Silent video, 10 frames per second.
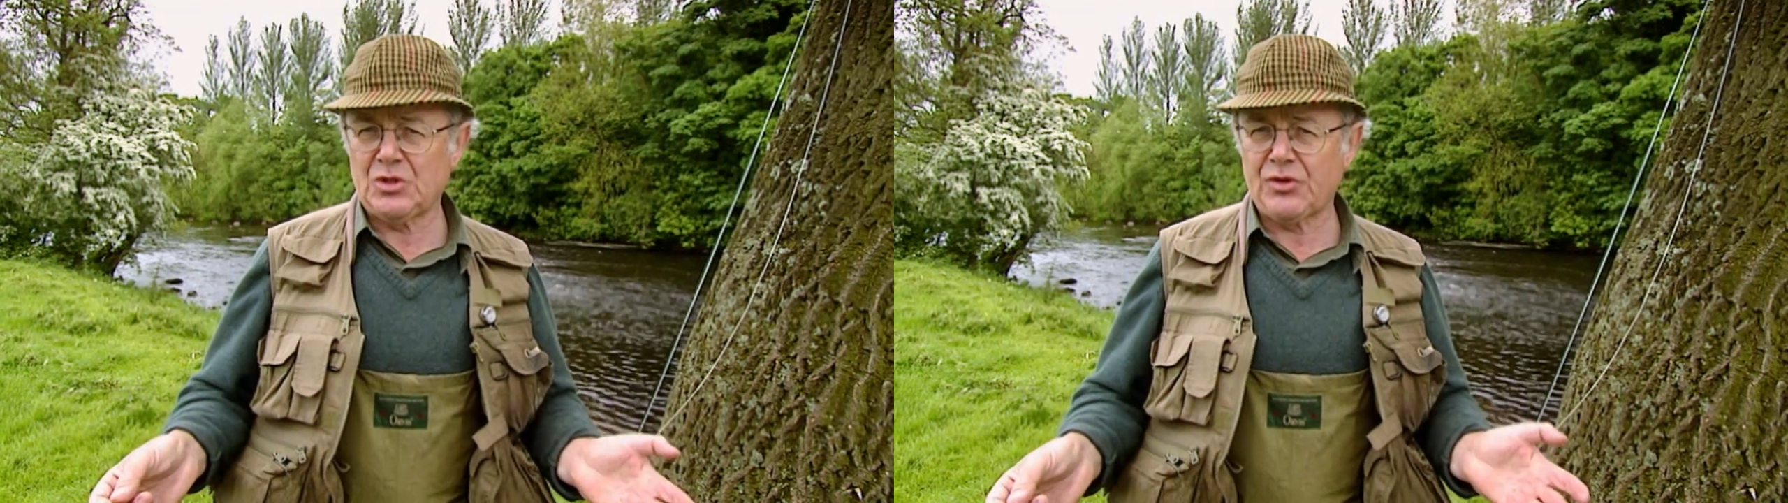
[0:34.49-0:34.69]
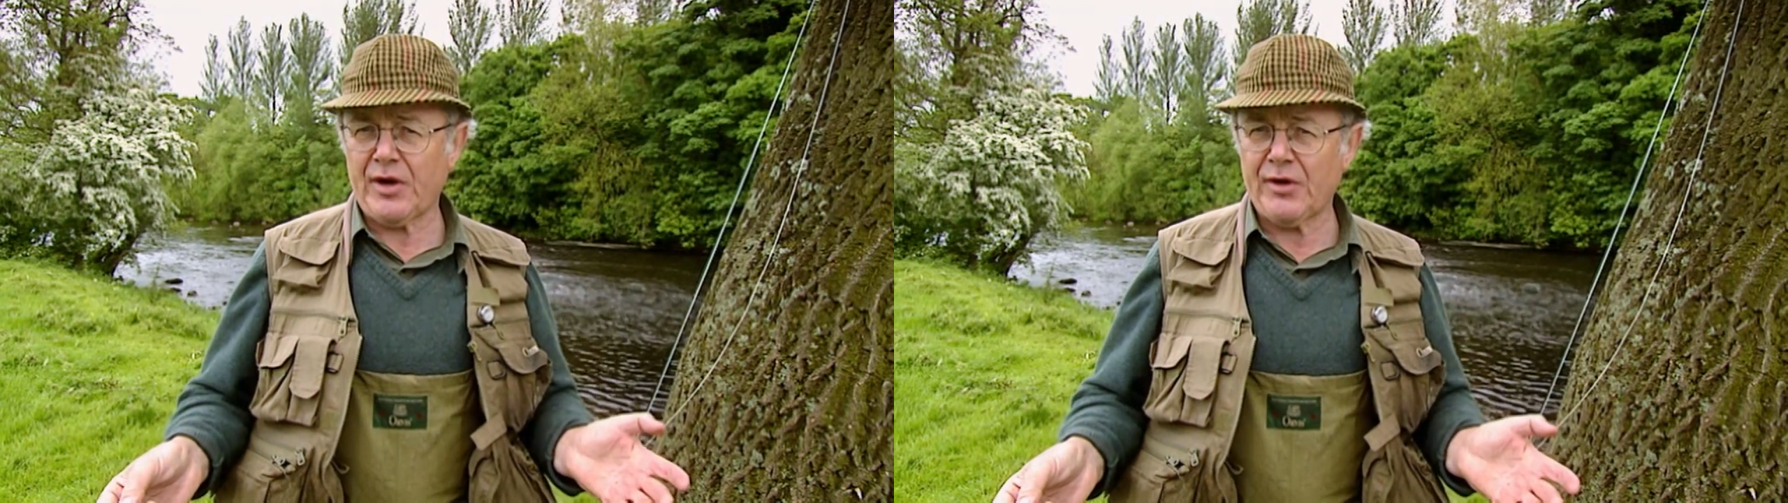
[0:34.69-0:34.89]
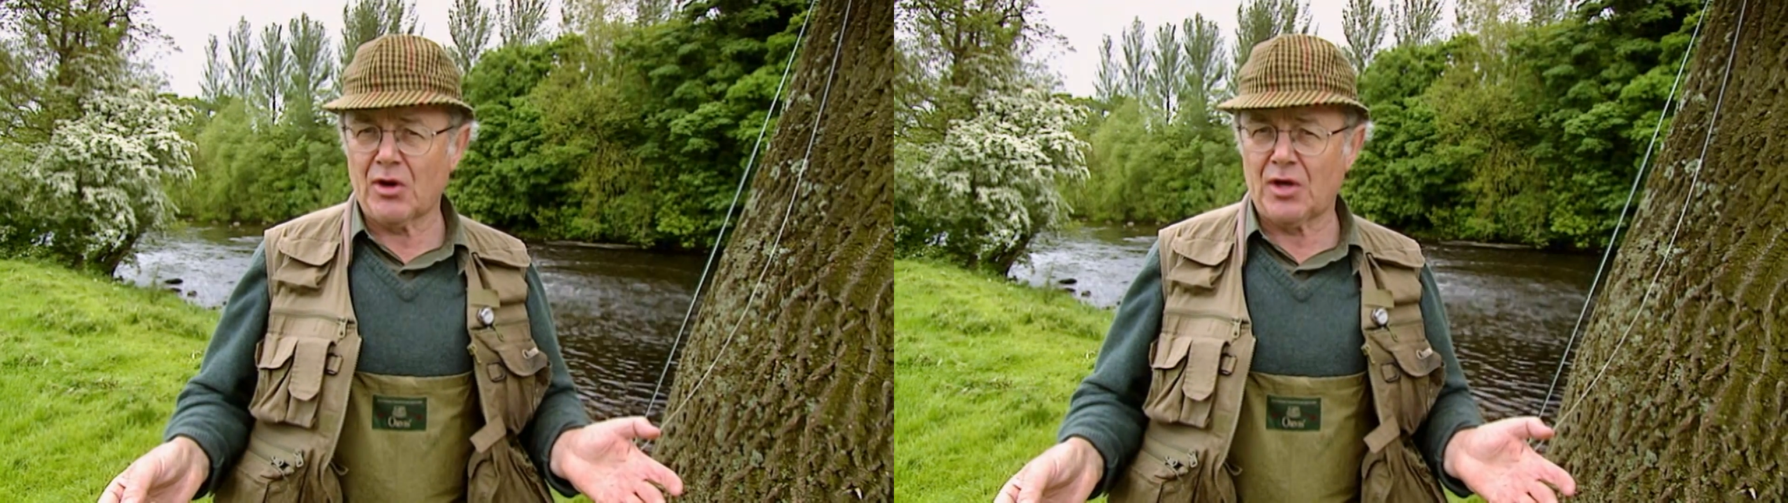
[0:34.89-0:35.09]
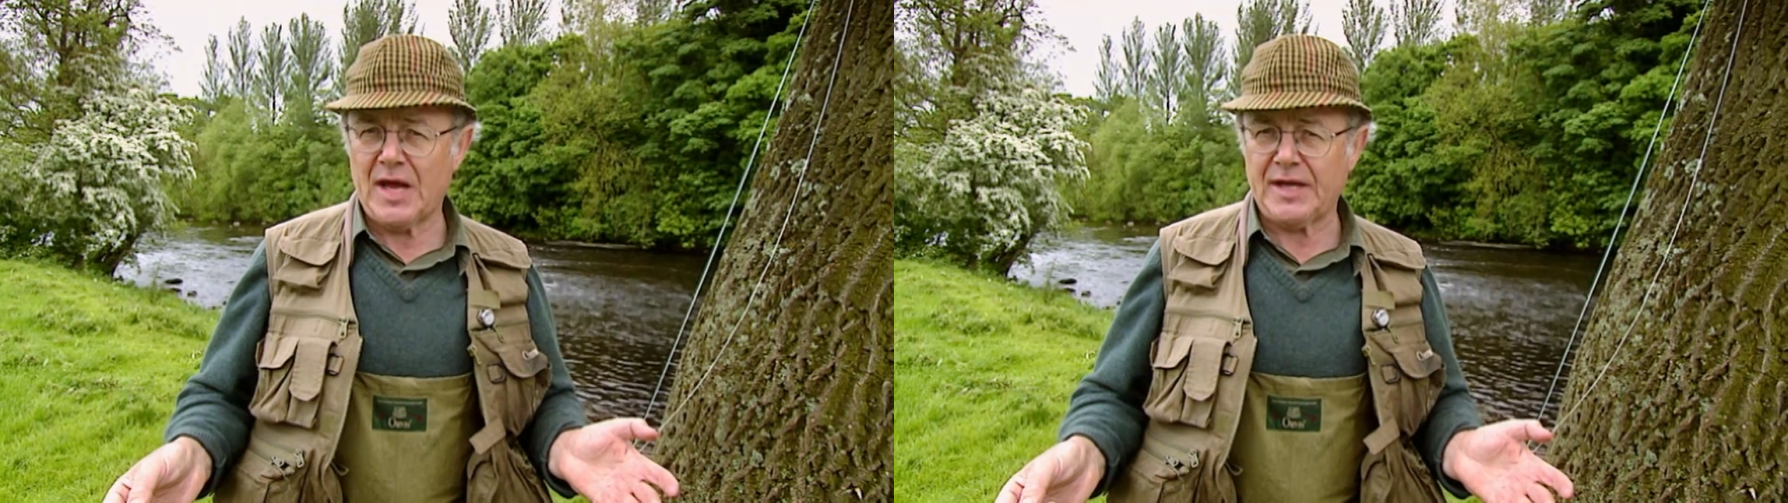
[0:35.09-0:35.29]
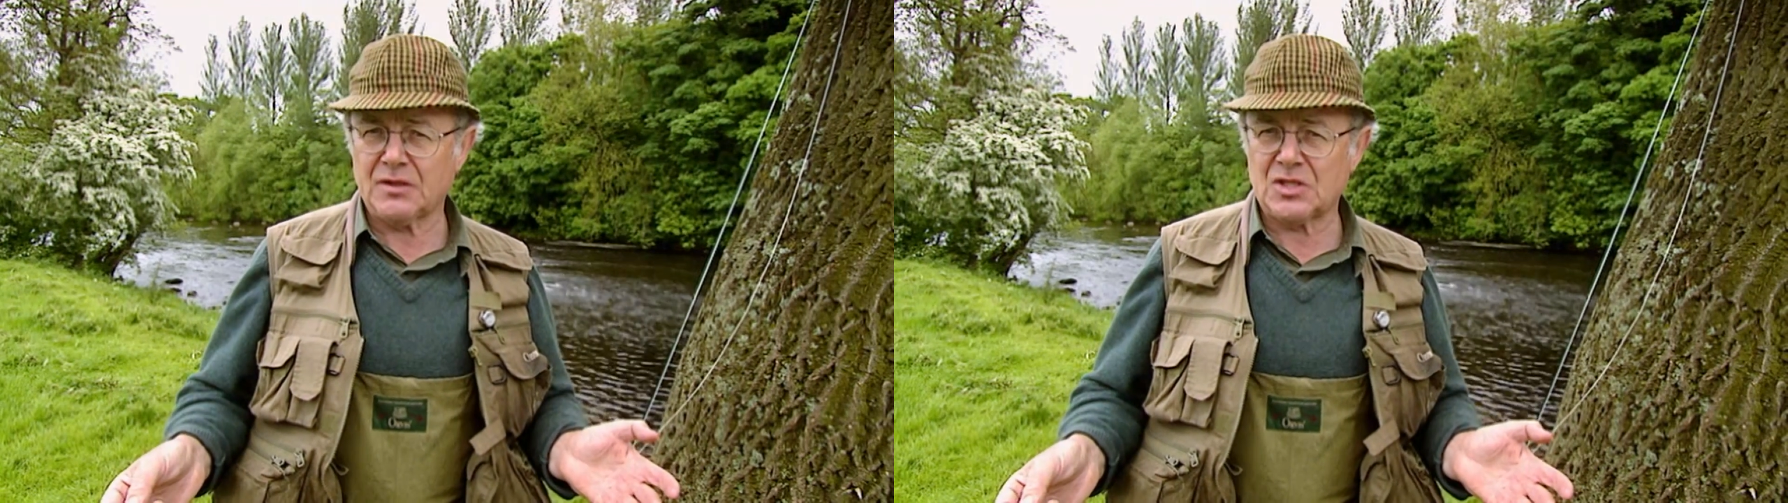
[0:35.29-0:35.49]
to 3 rod
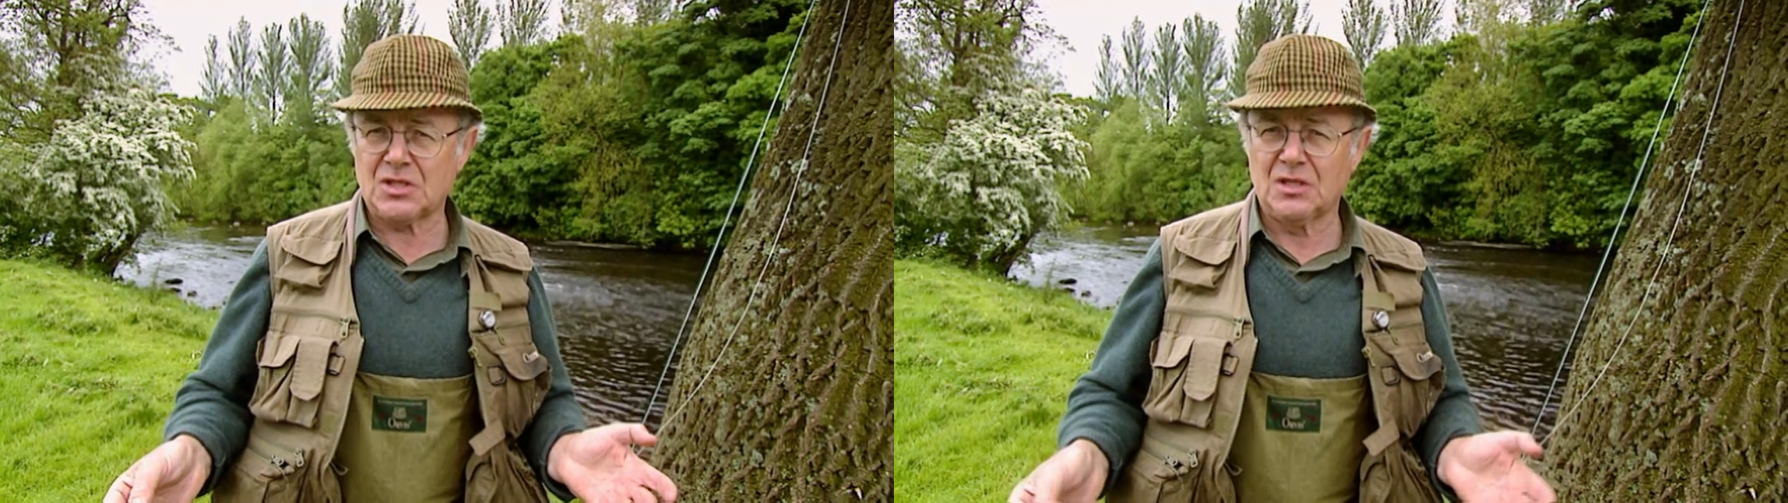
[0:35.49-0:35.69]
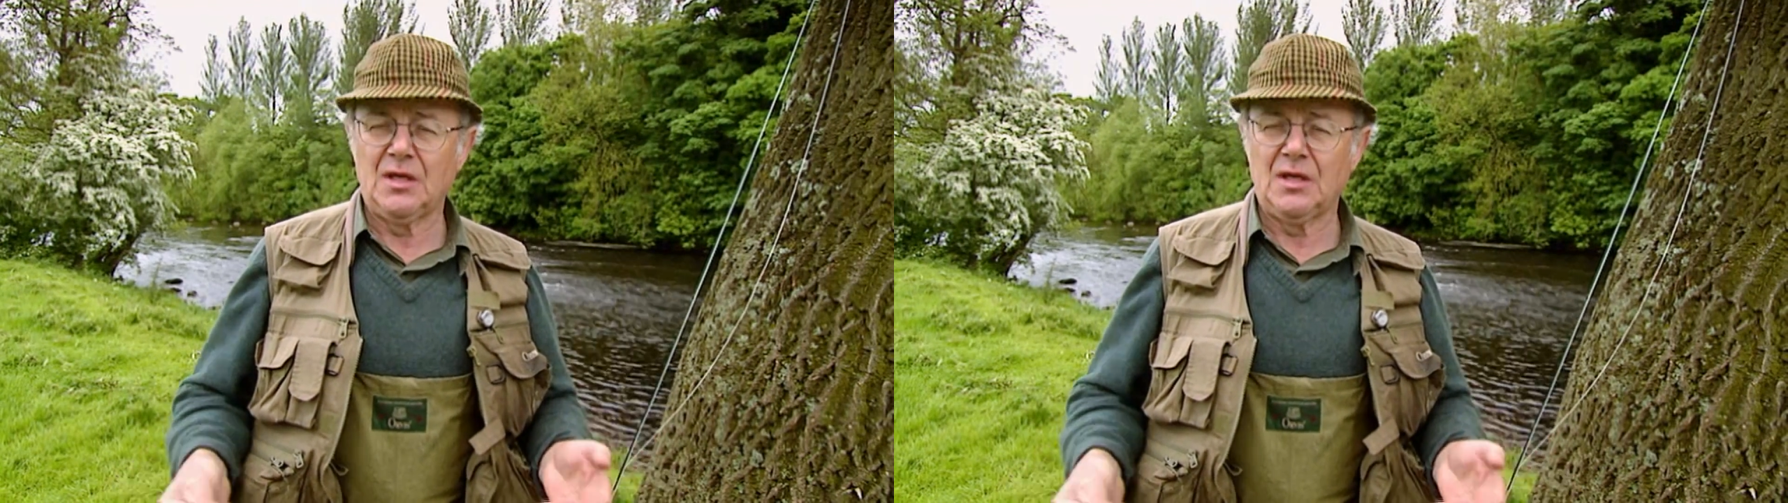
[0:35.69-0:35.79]
lengths,